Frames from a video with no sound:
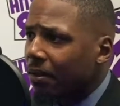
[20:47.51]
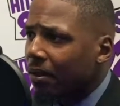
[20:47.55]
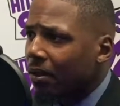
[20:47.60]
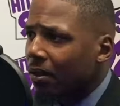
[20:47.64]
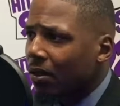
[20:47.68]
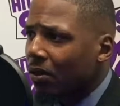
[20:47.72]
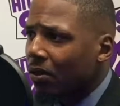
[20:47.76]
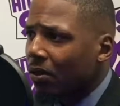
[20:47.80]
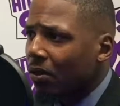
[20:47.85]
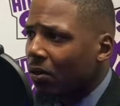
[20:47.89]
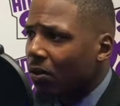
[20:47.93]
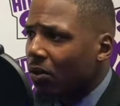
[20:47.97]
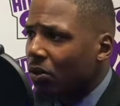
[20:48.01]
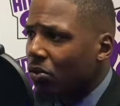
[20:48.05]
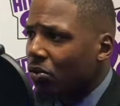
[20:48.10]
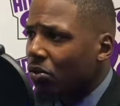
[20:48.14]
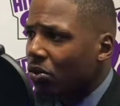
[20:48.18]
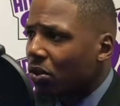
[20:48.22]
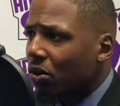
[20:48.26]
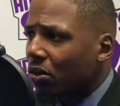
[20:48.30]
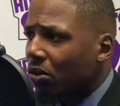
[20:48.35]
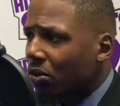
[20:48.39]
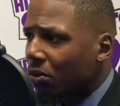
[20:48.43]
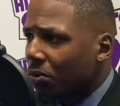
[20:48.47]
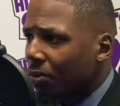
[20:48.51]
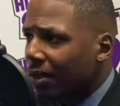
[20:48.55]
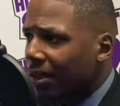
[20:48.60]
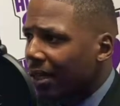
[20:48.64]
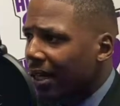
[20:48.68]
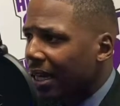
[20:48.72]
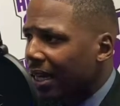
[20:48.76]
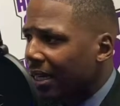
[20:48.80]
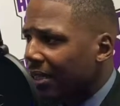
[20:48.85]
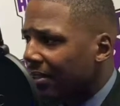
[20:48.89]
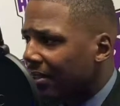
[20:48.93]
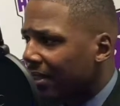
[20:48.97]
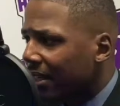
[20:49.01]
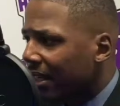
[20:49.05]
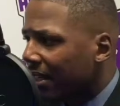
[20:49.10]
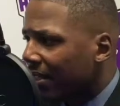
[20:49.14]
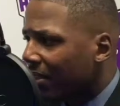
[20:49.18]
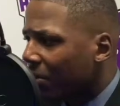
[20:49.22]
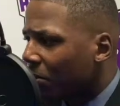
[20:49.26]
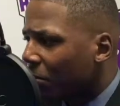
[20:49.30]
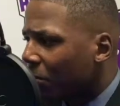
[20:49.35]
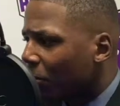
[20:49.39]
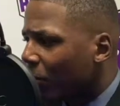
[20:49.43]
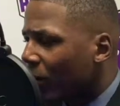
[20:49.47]
You know, and you start to realize that
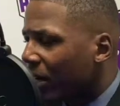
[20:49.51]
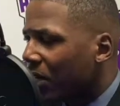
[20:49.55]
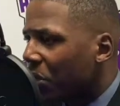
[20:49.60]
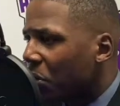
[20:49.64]
the way